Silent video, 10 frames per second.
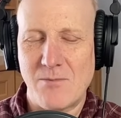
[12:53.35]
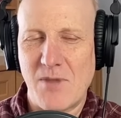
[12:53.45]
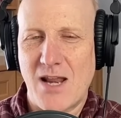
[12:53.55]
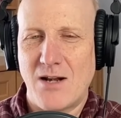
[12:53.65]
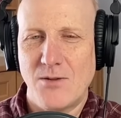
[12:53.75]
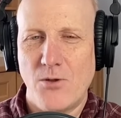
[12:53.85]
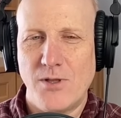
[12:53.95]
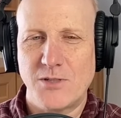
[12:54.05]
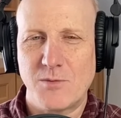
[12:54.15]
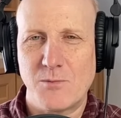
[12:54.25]
I mean, I don't know
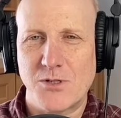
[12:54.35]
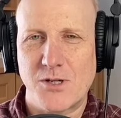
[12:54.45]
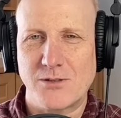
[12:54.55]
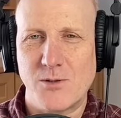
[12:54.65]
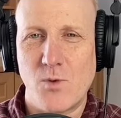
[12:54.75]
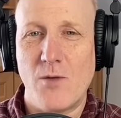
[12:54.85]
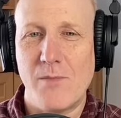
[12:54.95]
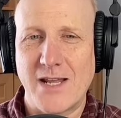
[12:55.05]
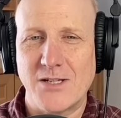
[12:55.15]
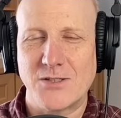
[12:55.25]
that it's been particularly well
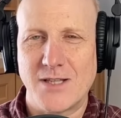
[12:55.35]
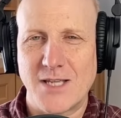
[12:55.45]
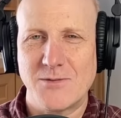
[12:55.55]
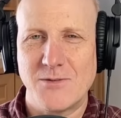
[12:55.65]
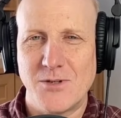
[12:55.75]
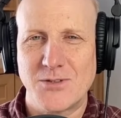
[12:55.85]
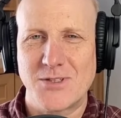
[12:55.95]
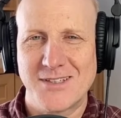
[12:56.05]
managed the last few years.